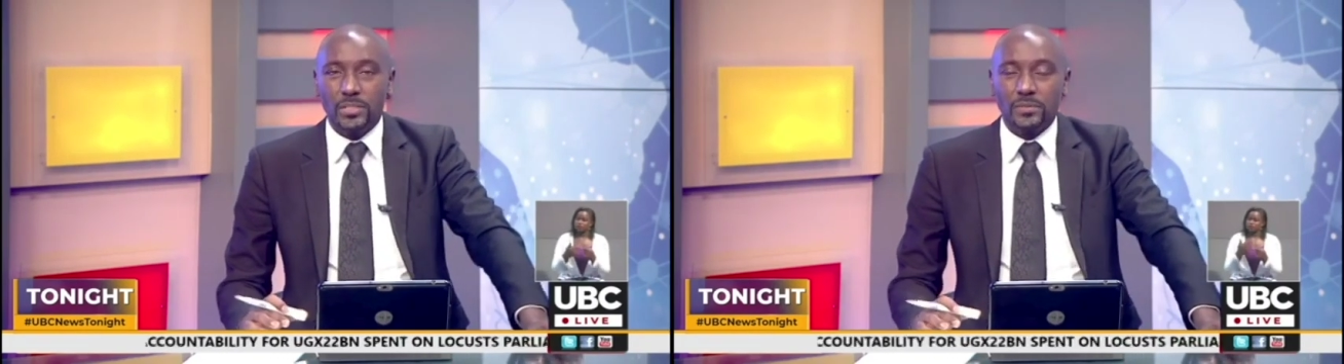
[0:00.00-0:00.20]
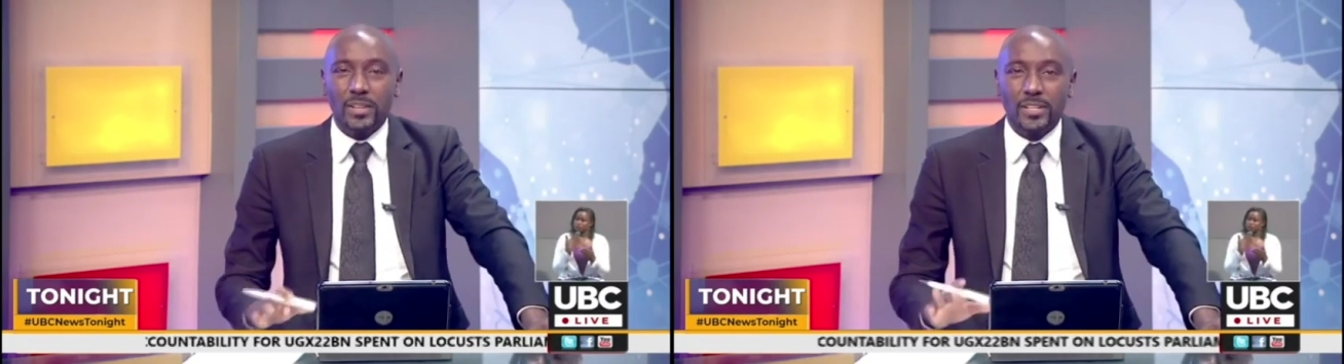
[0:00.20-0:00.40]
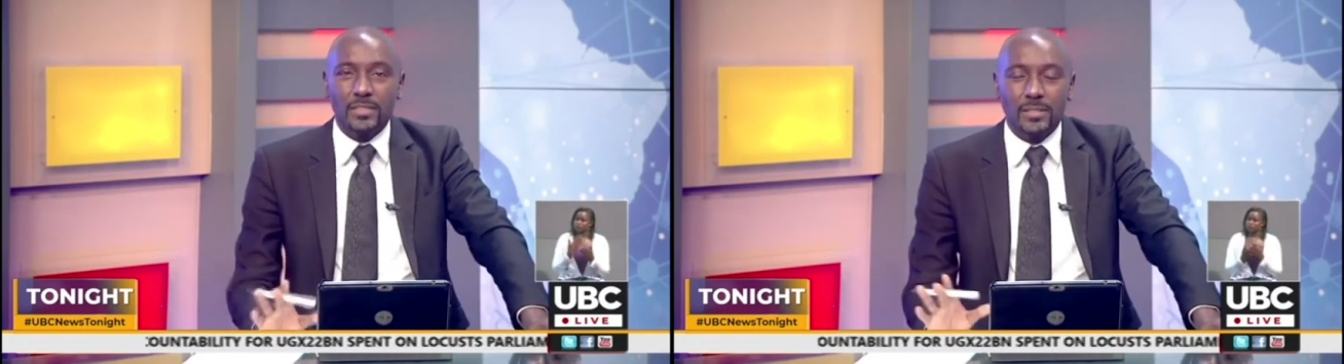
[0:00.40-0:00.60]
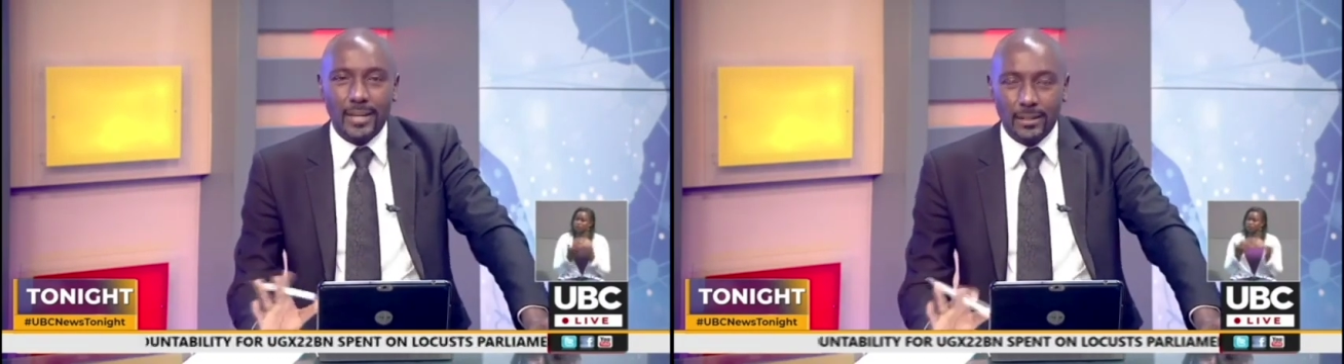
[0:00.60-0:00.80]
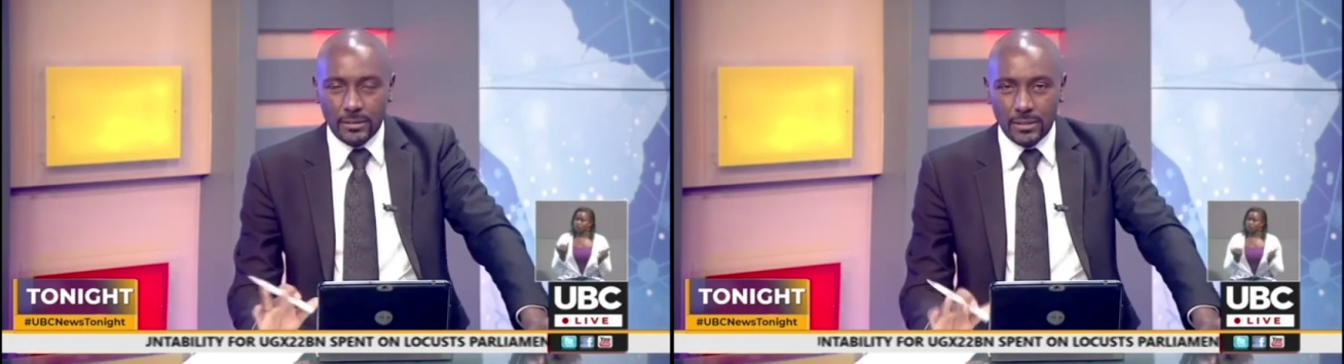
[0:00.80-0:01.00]
as far as the
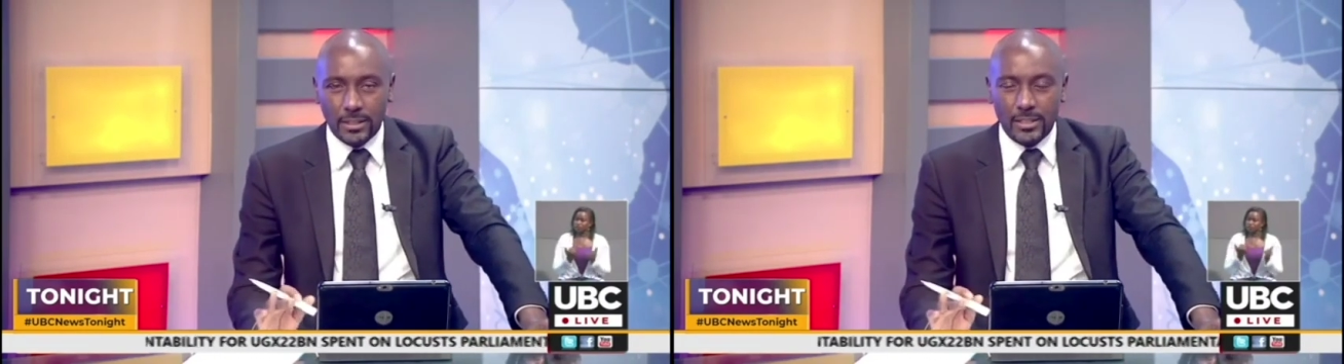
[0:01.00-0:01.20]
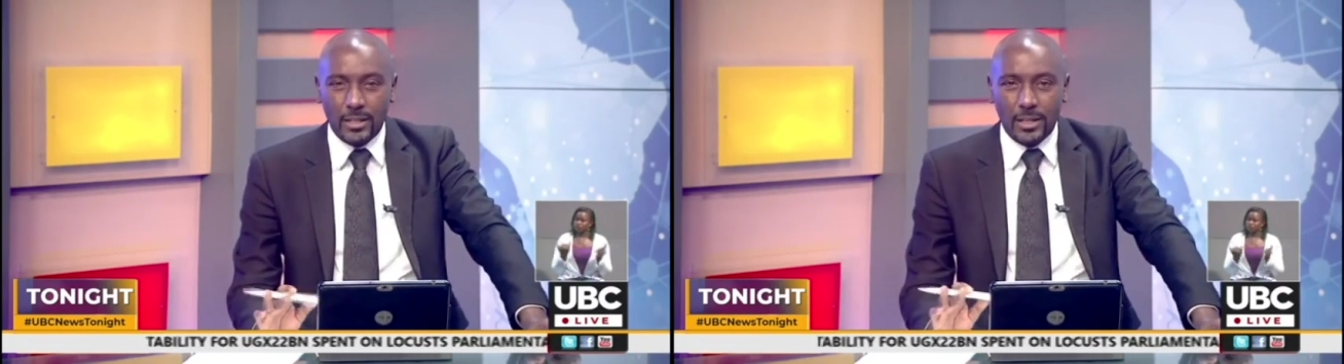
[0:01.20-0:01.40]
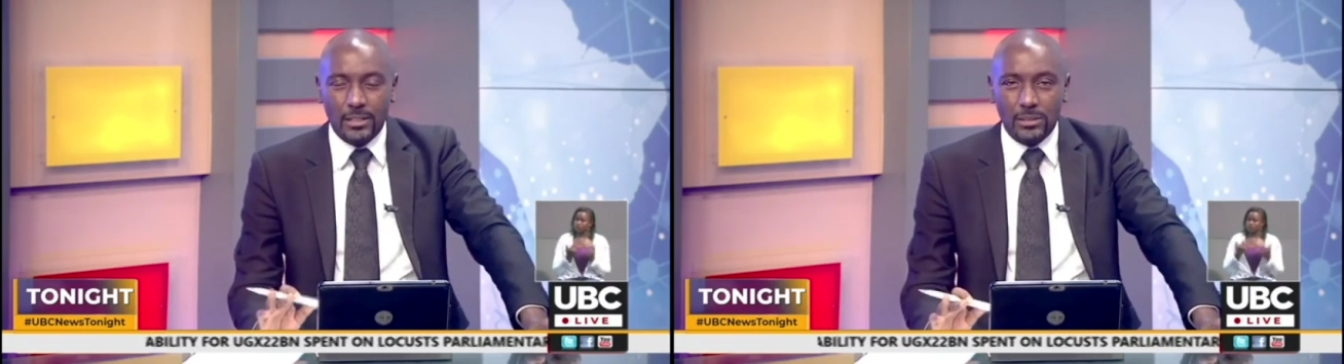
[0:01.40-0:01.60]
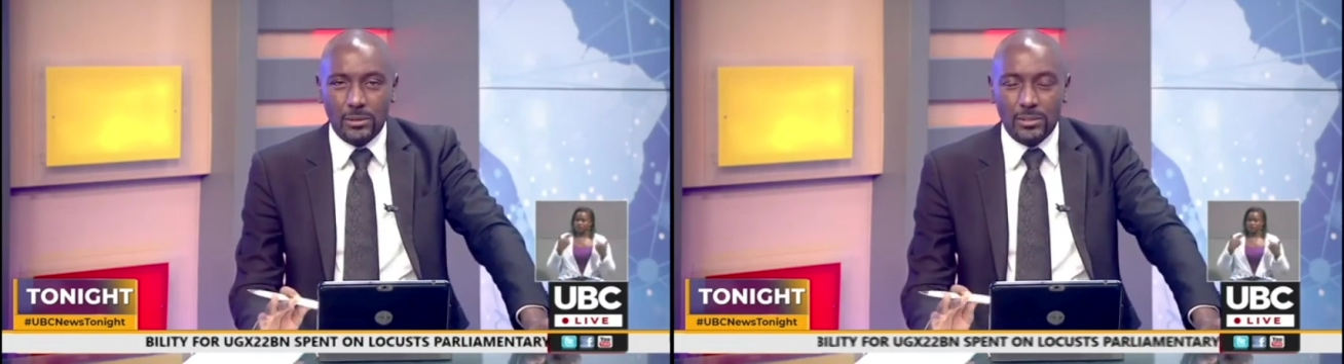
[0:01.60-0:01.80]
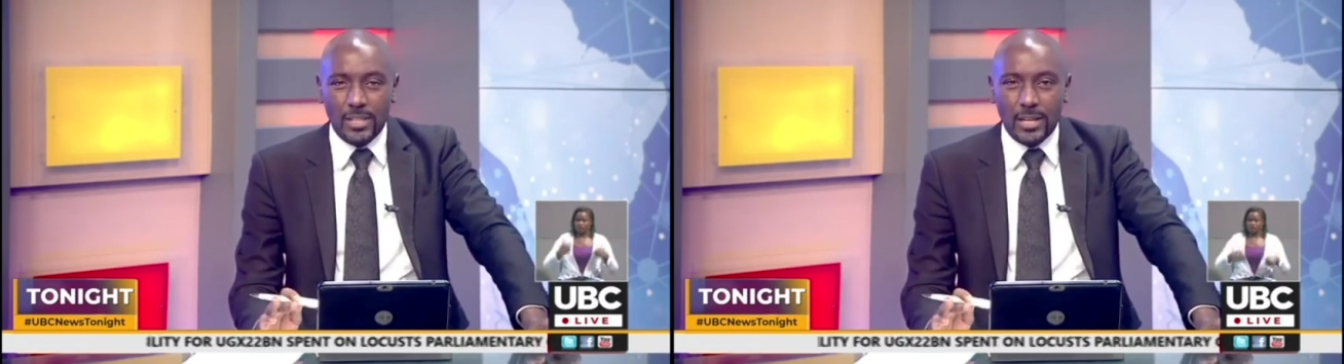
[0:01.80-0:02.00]
health sector is
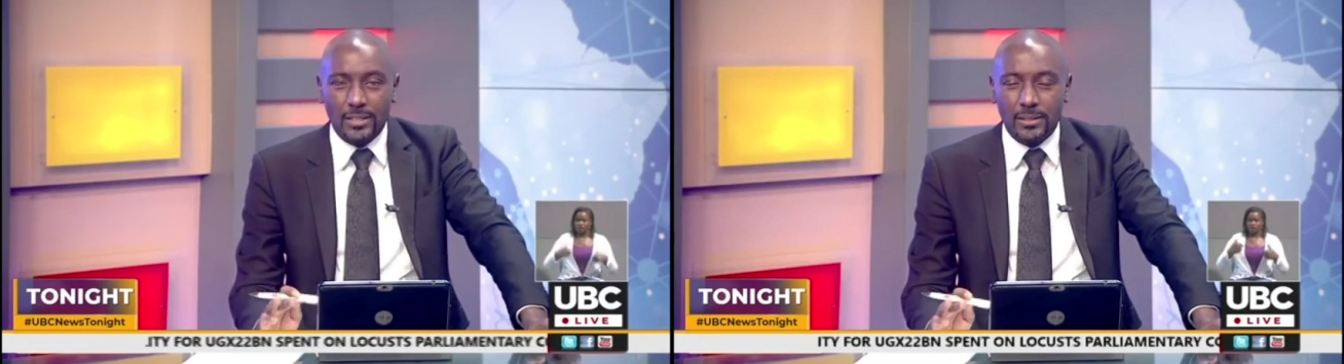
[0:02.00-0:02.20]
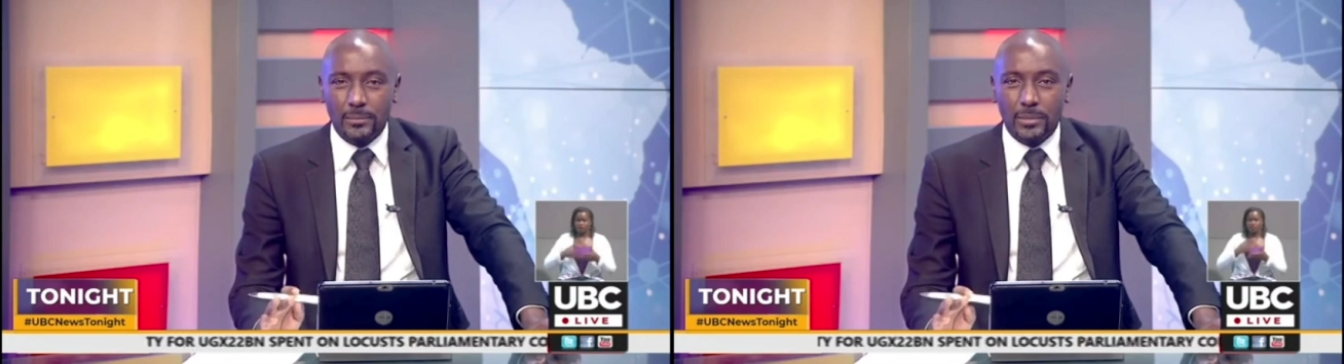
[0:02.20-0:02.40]
concerned,